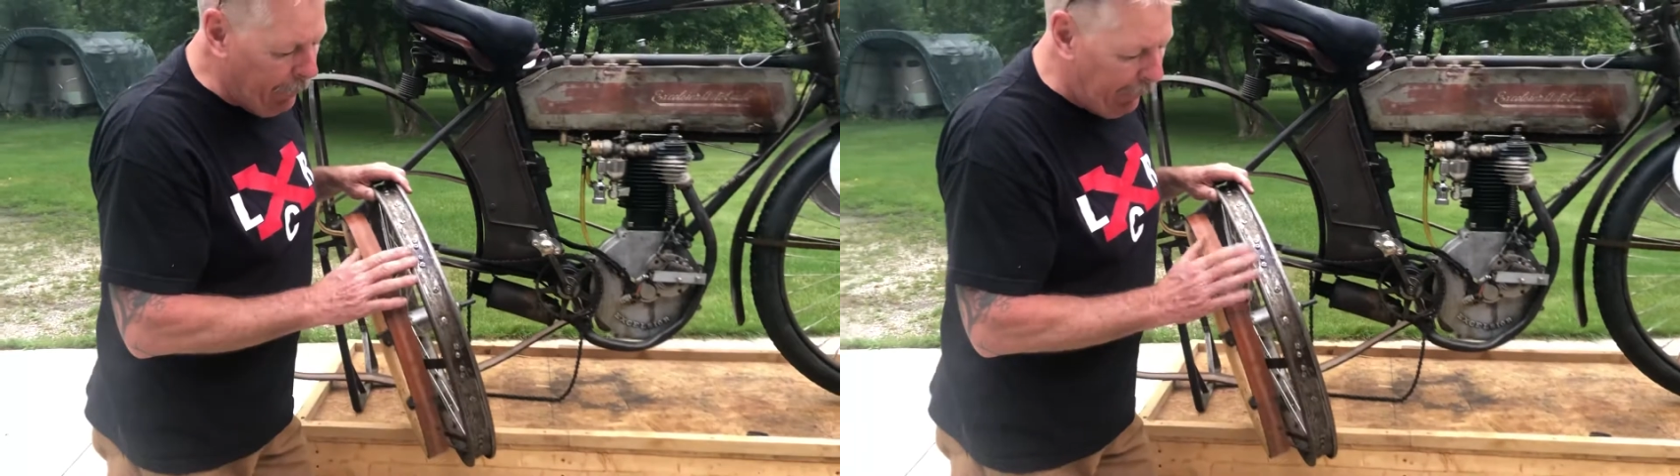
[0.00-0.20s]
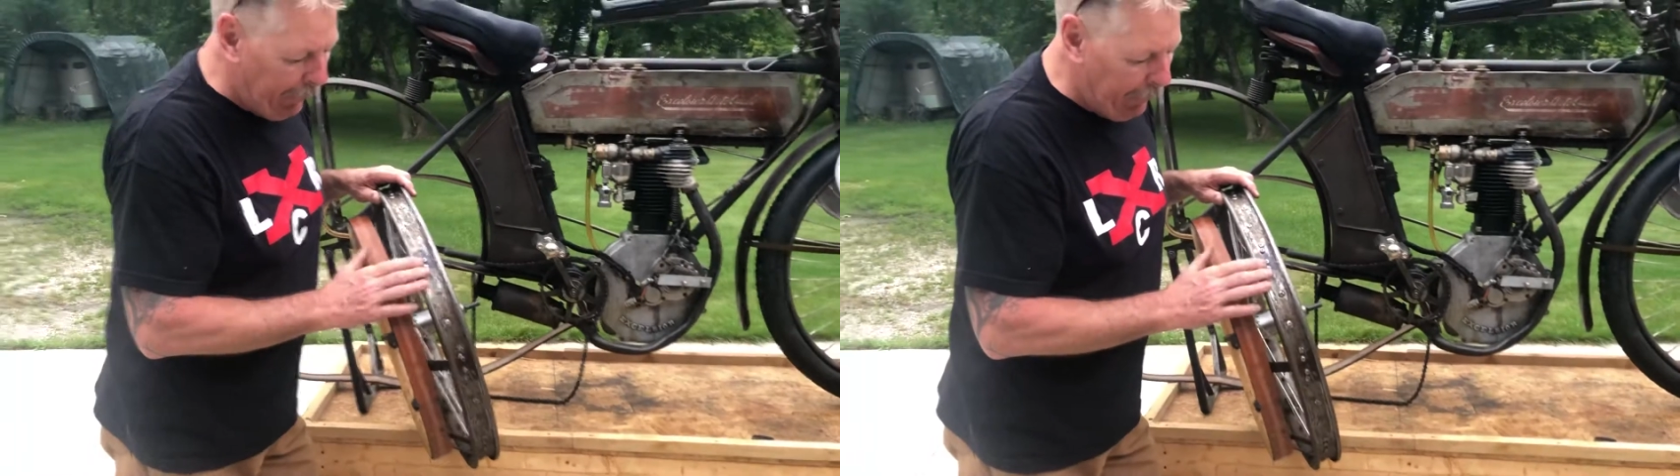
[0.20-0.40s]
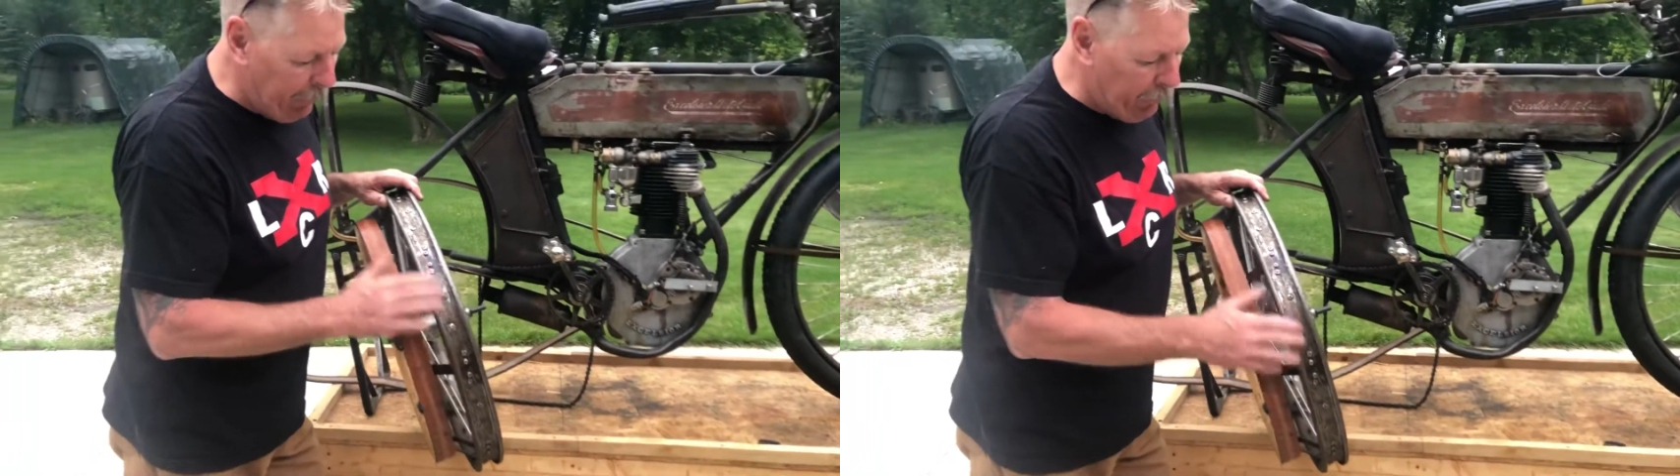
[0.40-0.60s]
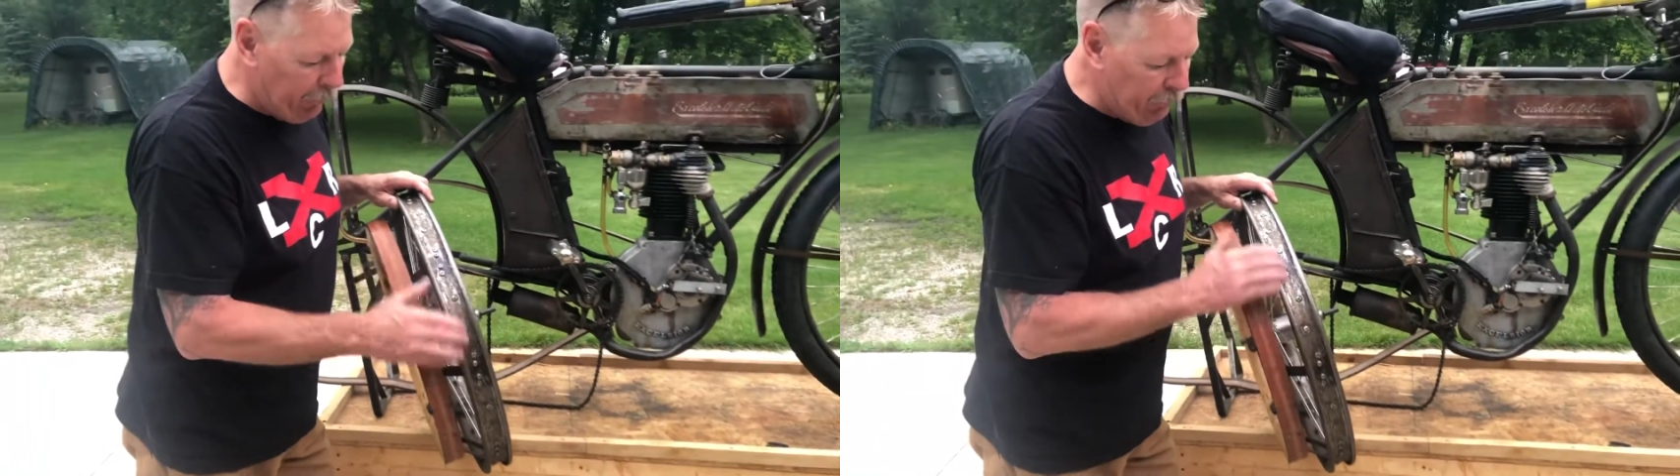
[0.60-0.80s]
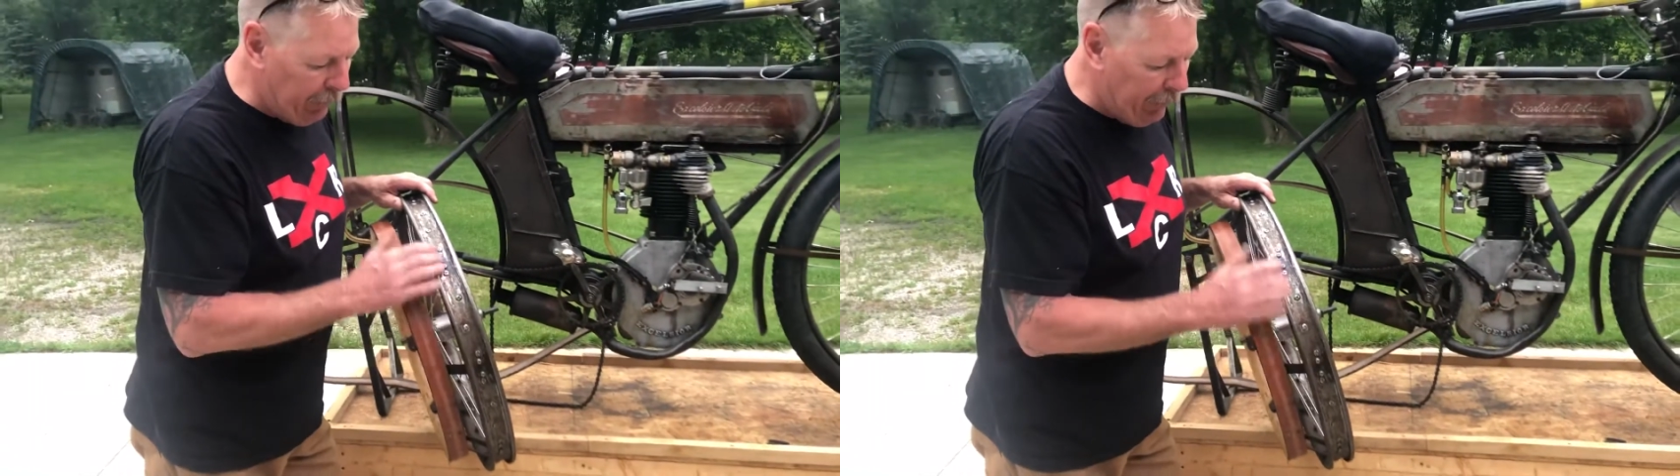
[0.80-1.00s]
And
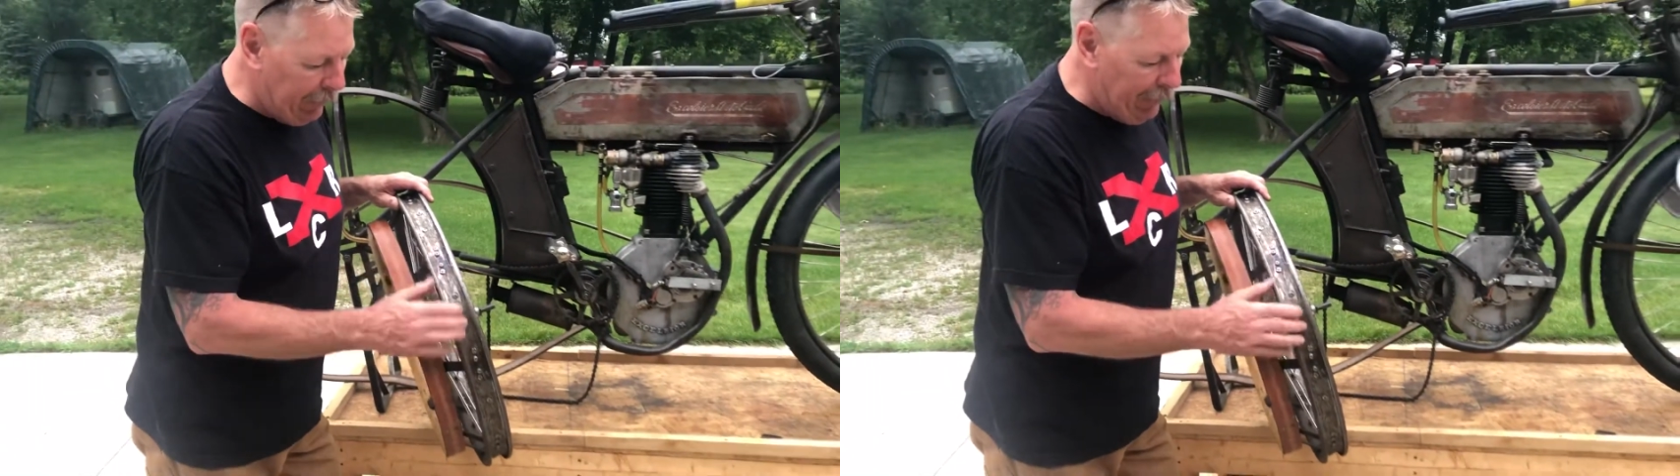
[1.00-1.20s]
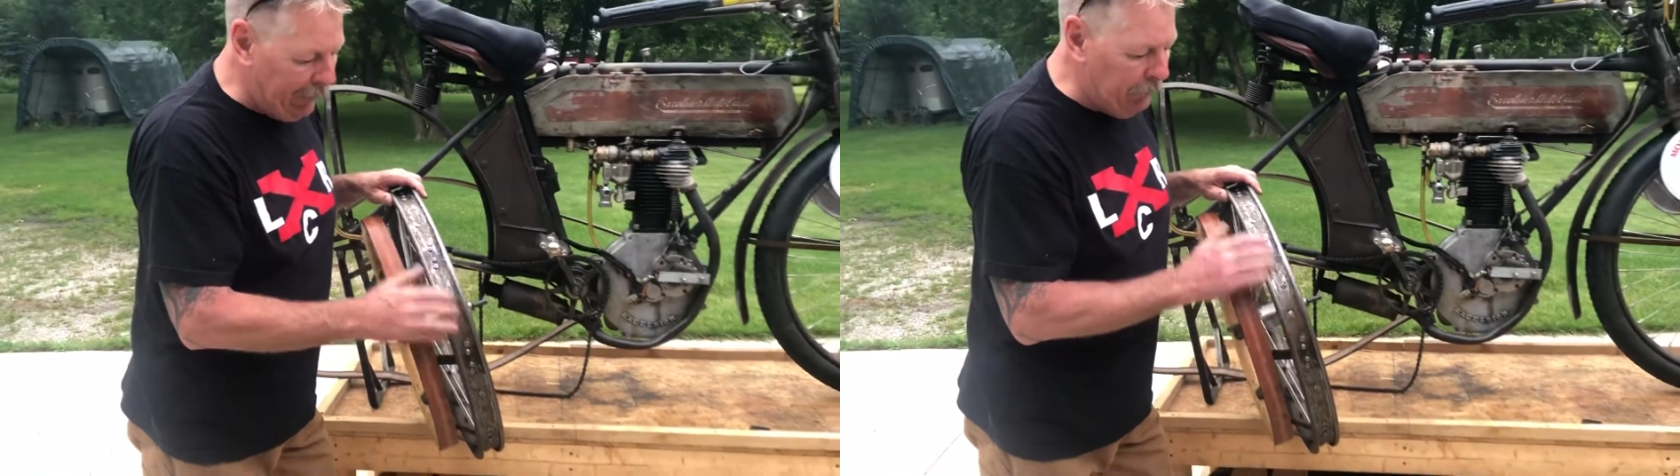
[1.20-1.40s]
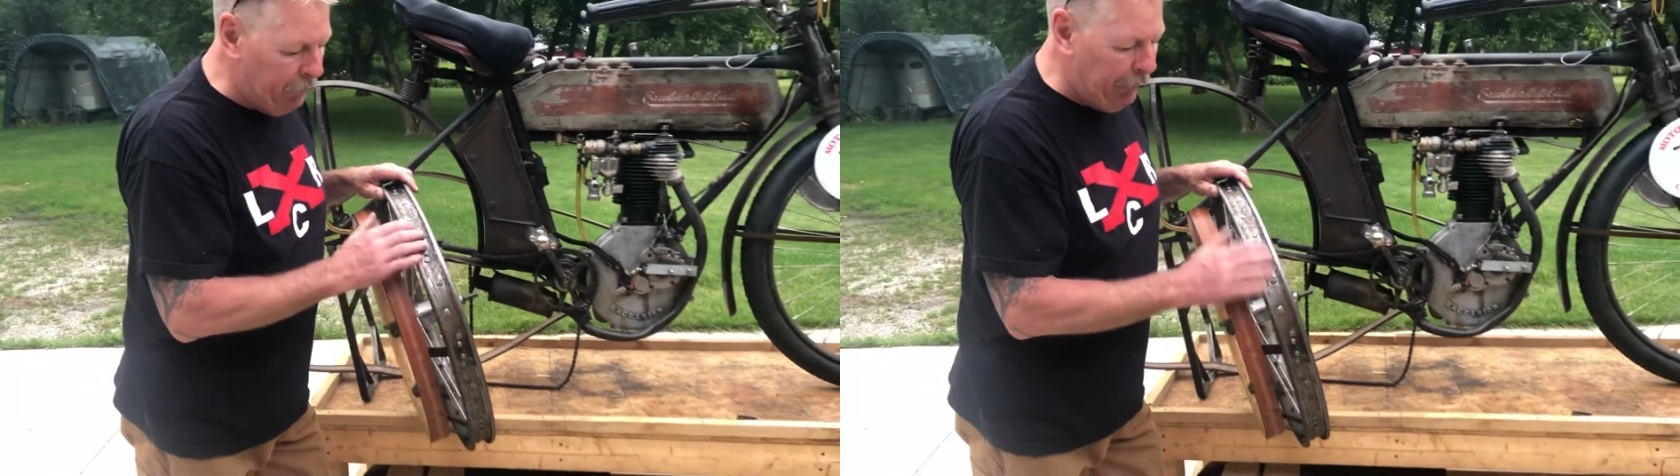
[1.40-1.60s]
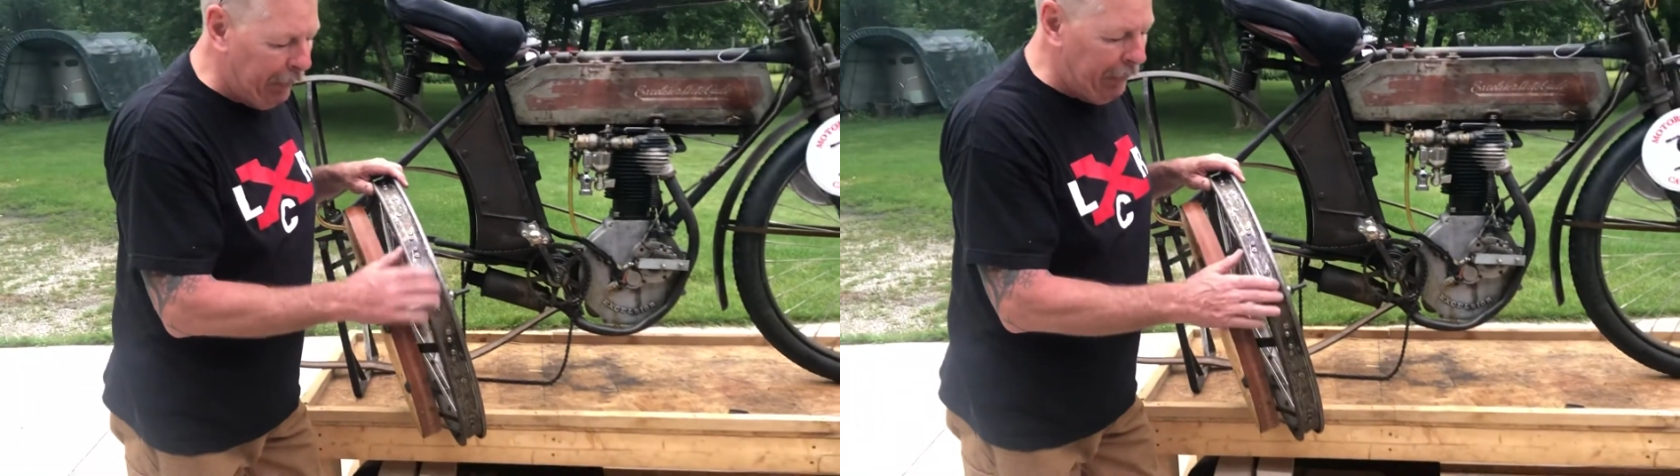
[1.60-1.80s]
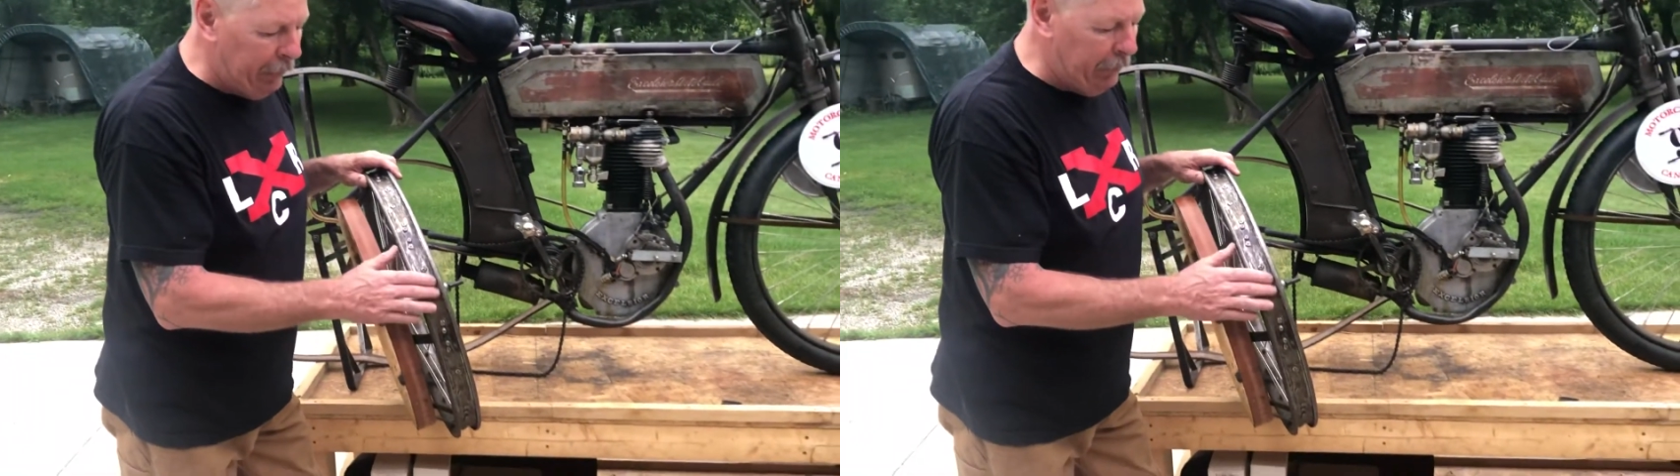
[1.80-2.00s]
there's a lot of
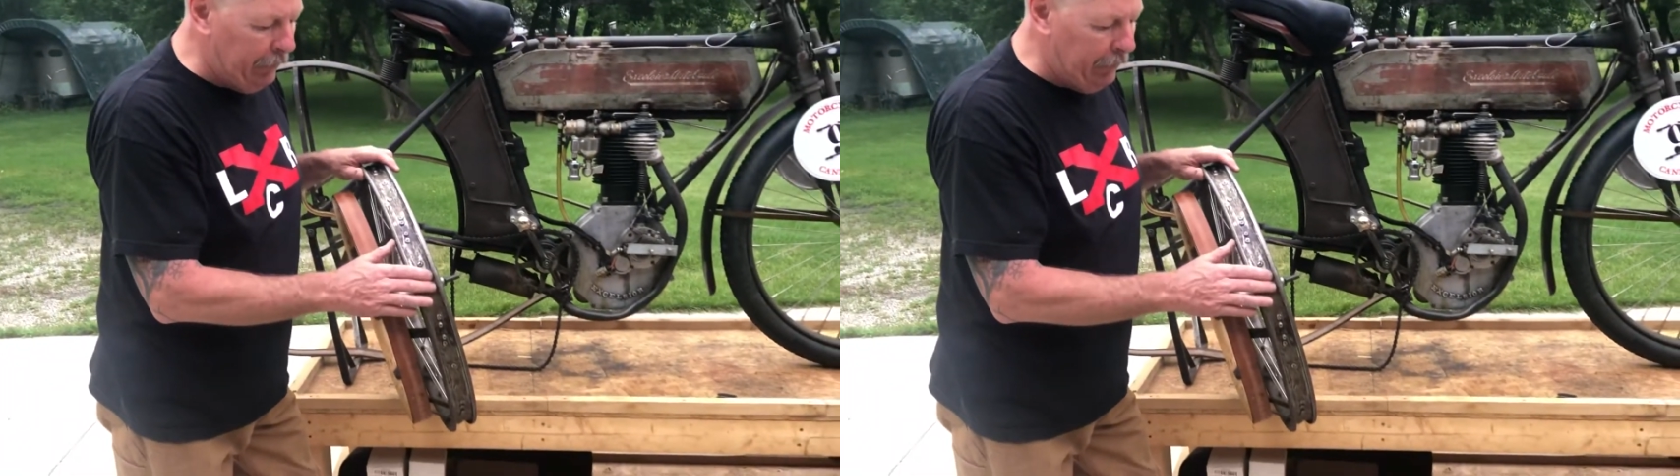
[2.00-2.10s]
debate